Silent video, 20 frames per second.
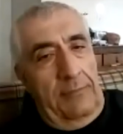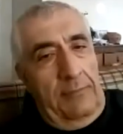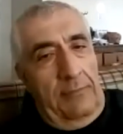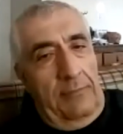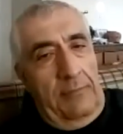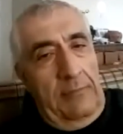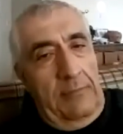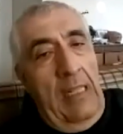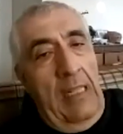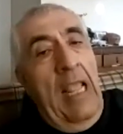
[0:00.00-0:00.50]

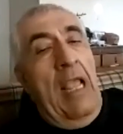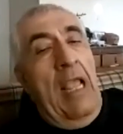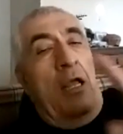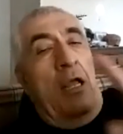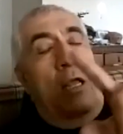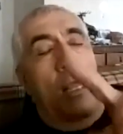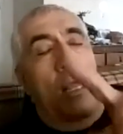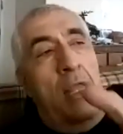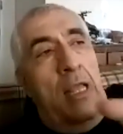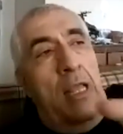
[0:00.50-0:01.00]
Mm-hmm.
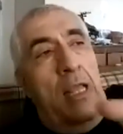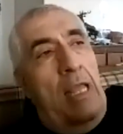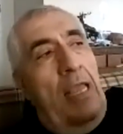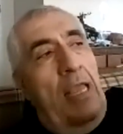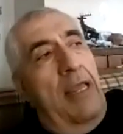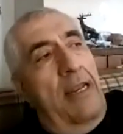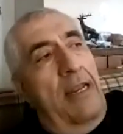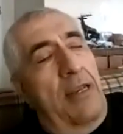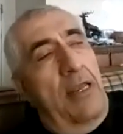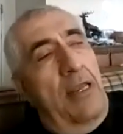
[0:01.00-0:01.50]

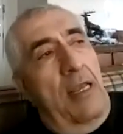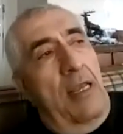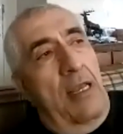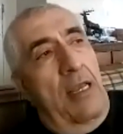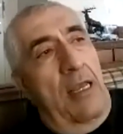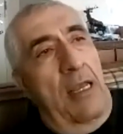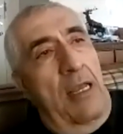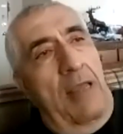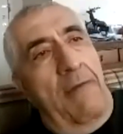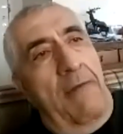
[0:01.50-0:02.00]
And
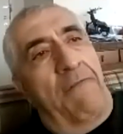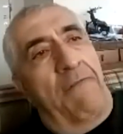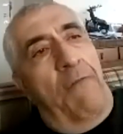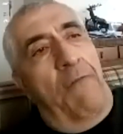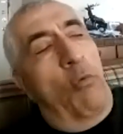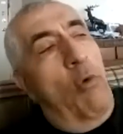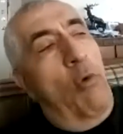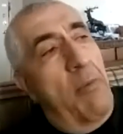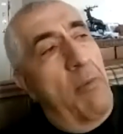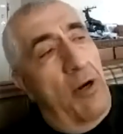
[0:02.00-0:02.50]
uh,
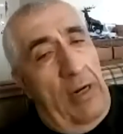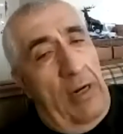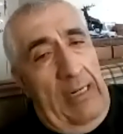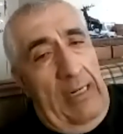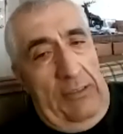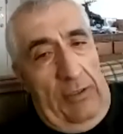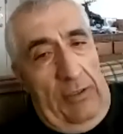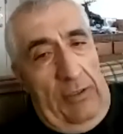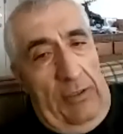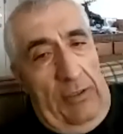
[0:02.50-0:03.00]
woman
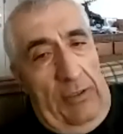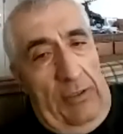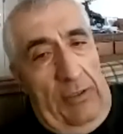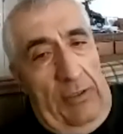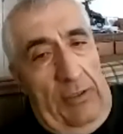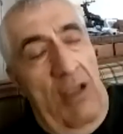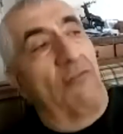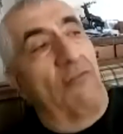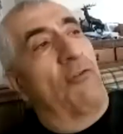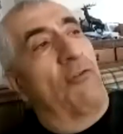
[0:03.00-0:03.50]
right, right?
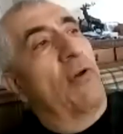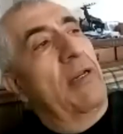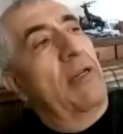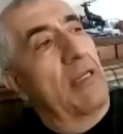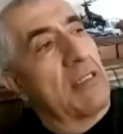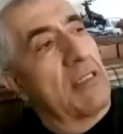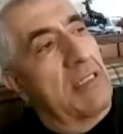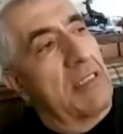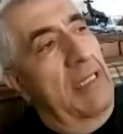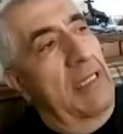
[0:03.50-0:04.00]
40
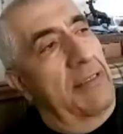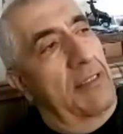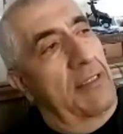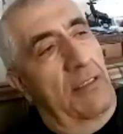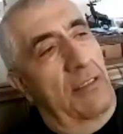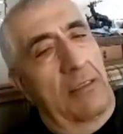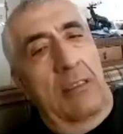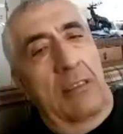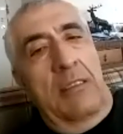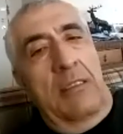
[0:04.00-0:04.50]
years
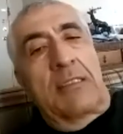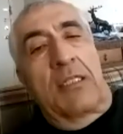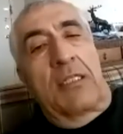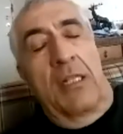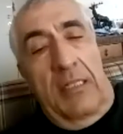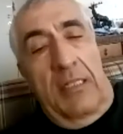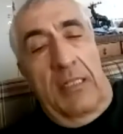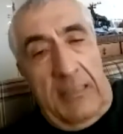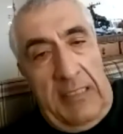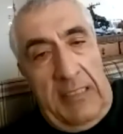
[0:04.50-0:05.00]
later,
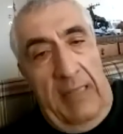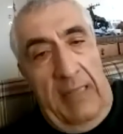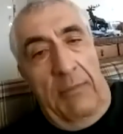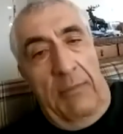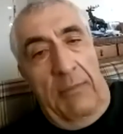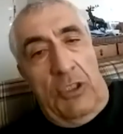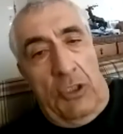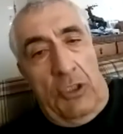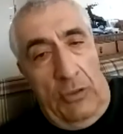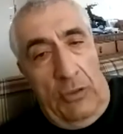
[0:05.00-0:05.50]
still the same
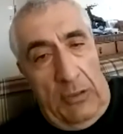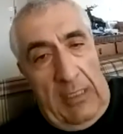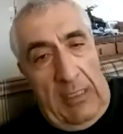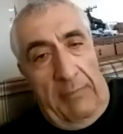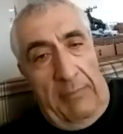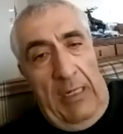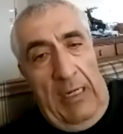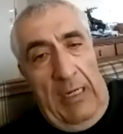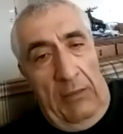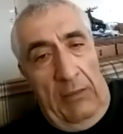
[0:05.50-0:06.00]
issues
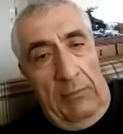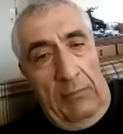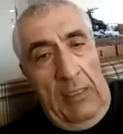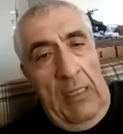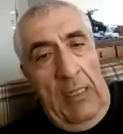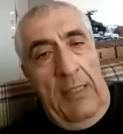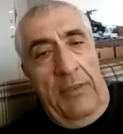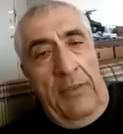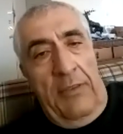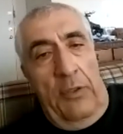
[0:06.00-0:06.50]
coming out.
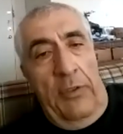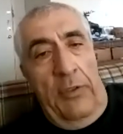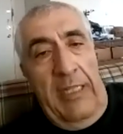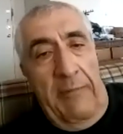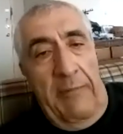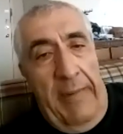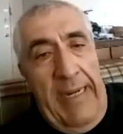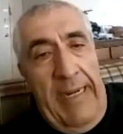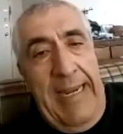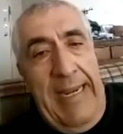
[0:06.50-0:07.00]
Anything you
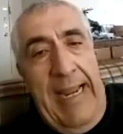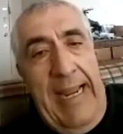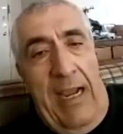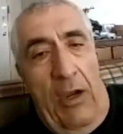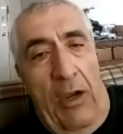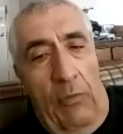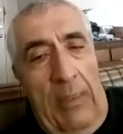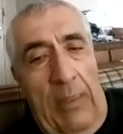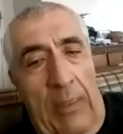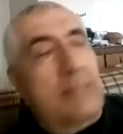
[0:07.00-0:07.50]
think by
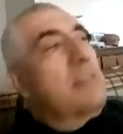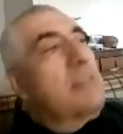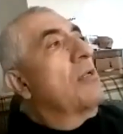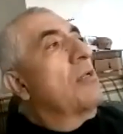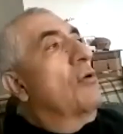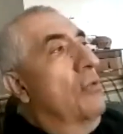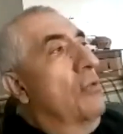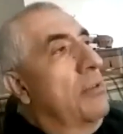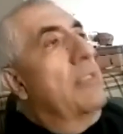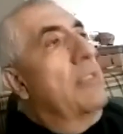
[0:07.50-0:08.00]
now, as
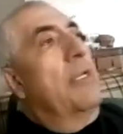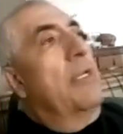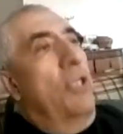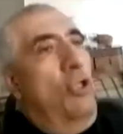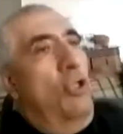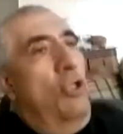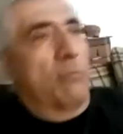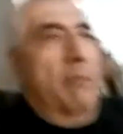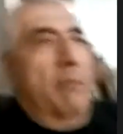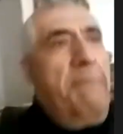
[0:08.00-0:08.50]
good a
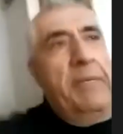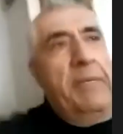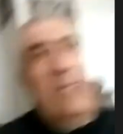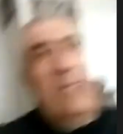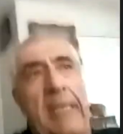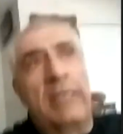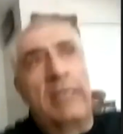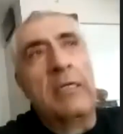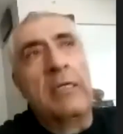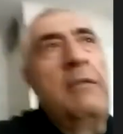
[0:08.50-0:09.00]
human
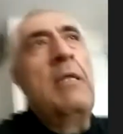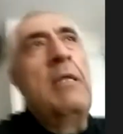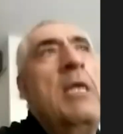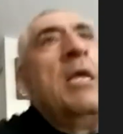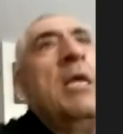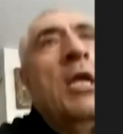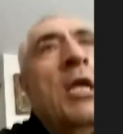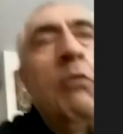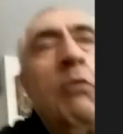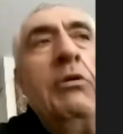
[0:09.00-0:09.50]
being,
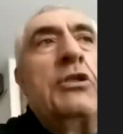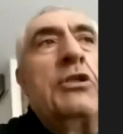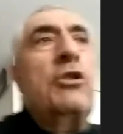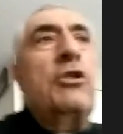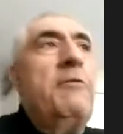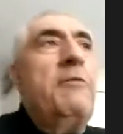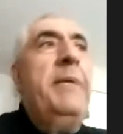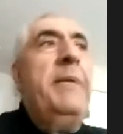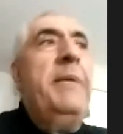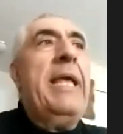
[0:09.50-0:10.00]
we
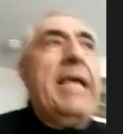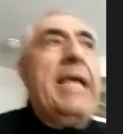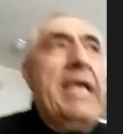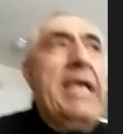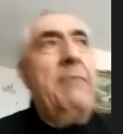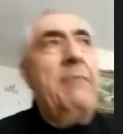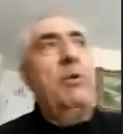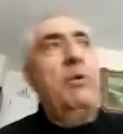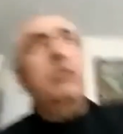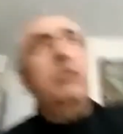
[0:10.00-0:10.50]
should be
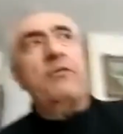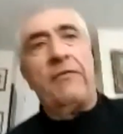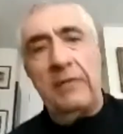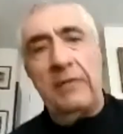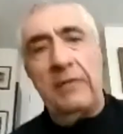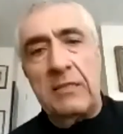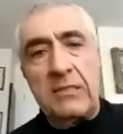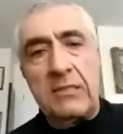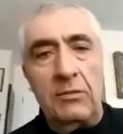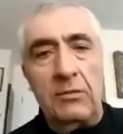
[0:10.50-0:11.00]
able to
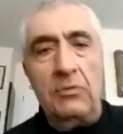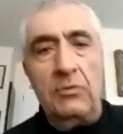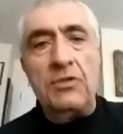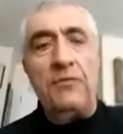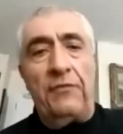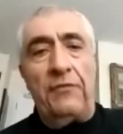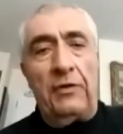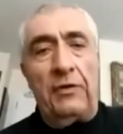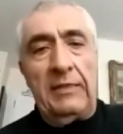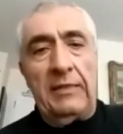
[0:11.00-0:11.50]
find a solution
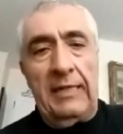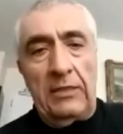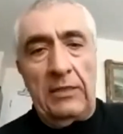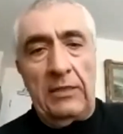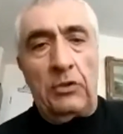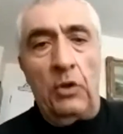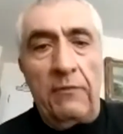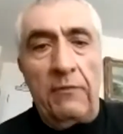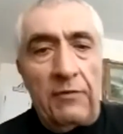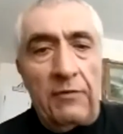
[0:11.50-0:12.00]
for it and get
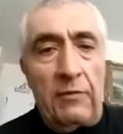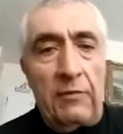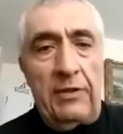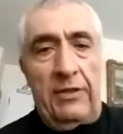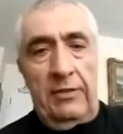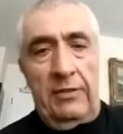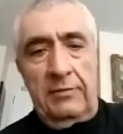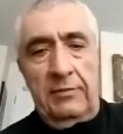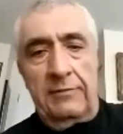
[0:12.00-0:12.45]
over with?